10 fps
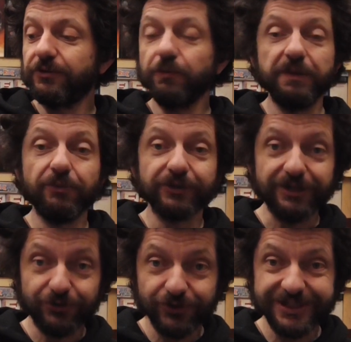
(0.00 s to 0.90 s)
to be more
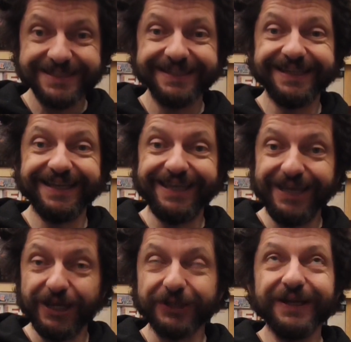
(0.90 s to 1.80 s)
interesting
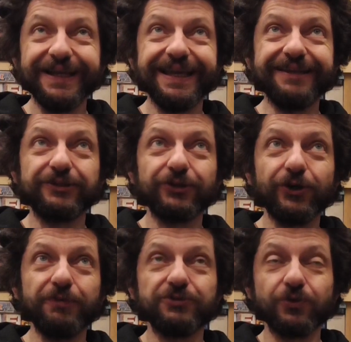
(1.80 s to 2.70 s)
here in
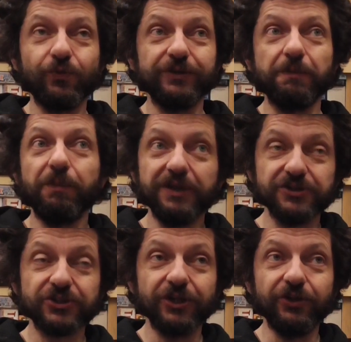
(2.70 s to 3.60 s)
terms of what the
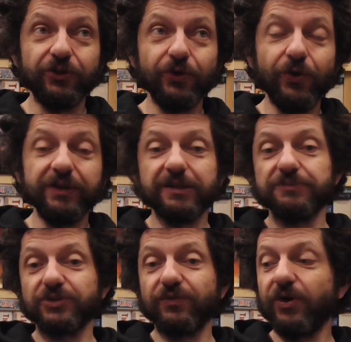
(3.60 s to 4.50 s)
players can do, in
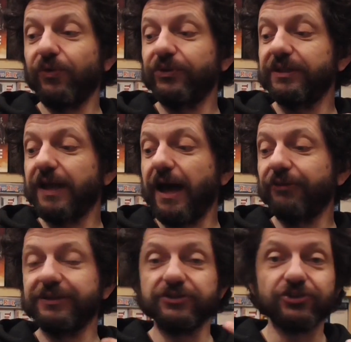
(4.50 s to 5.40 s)
terms of how the
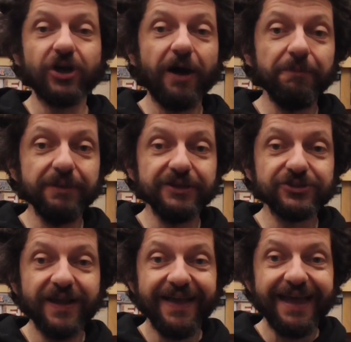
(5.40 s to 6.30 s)
how the
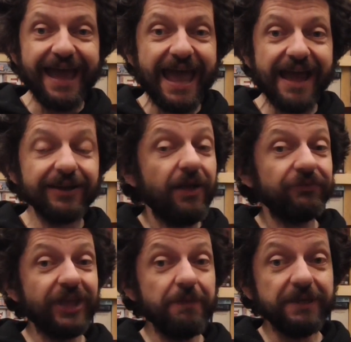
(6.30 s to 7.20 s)
zombies act.
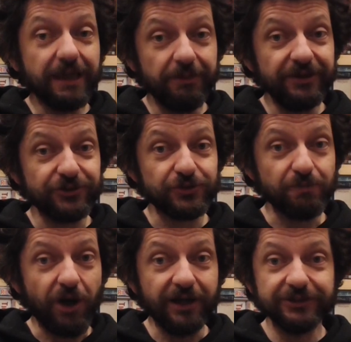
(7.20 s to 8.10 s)
They become a little
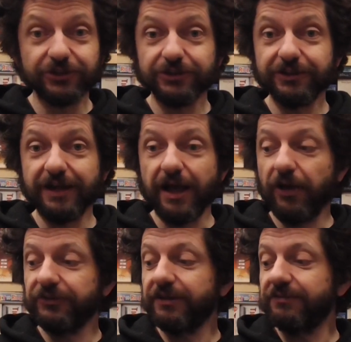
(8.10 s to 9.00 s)
smarter
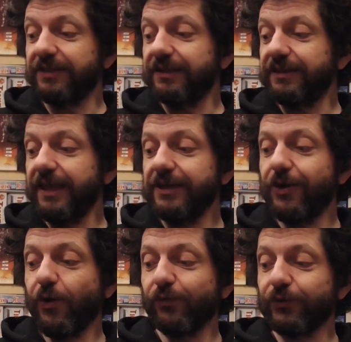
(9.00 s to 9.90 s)
now. They they
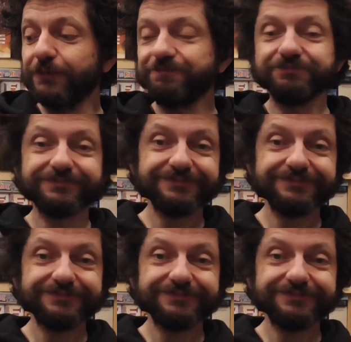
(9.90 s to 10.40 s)
take over